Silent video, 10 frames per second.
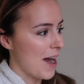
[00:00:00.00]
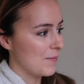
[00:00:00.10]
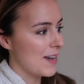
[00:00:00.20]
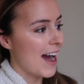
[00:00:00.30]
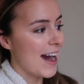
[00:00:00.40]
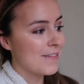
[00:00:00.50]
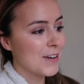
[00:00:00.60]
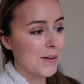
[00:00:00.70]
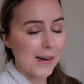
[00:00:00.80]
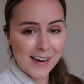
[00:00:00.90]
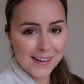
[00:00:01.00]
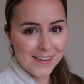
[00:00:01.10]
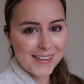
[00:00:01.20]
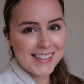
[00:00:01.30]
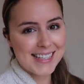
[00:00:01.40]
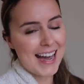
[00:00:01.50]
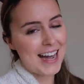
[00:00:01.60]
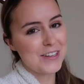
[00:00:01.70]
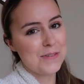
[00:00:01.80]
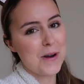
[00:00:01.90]
and we have quite a lot to
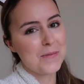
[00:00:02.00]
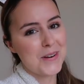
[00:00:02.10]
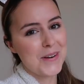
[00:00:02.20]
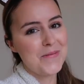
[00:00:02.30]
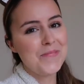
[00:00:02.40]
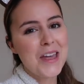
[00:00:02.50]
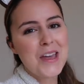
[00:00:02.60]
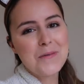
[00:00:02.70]
catch you up on.